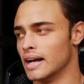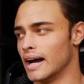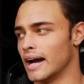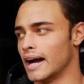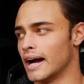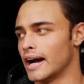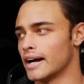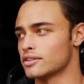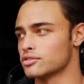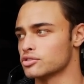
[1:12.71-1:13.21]

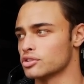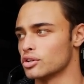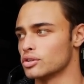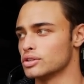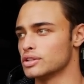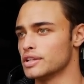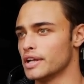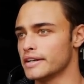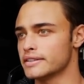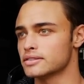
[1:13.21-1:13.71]
Uh, so
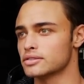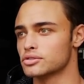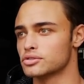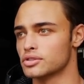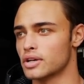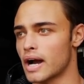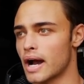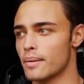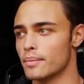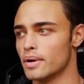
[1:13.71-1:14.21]
let's
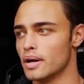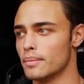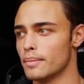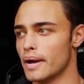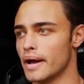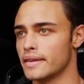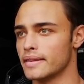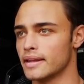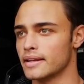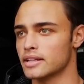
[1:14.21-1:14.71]
grab them
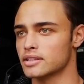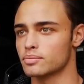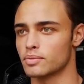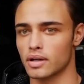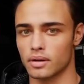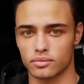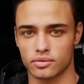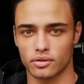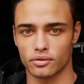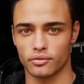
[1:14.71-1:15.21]
and then let's
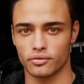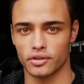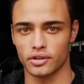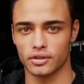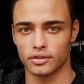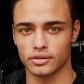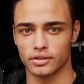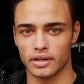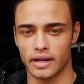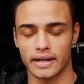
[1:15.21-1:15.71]
bring them to the
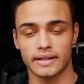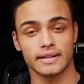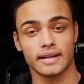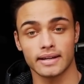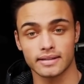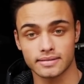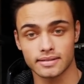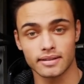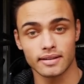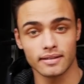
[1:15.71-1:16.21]
field. And
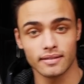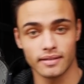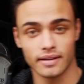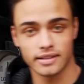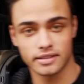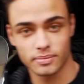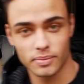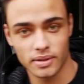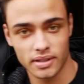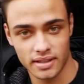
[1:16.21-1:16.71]
Jesse
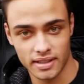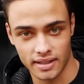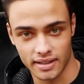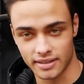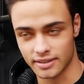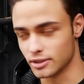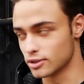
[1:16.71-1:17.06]
has been here